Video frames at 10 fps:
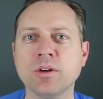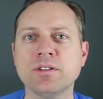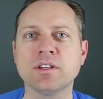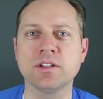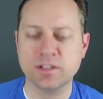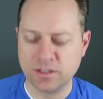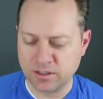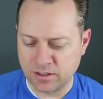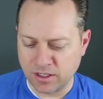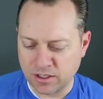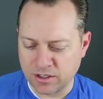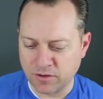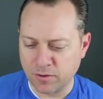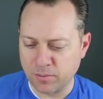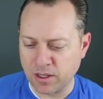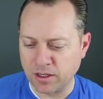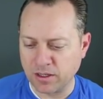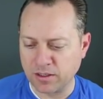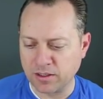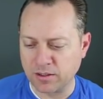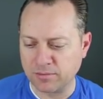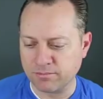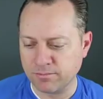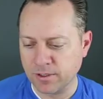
He's going to teach everybody. He,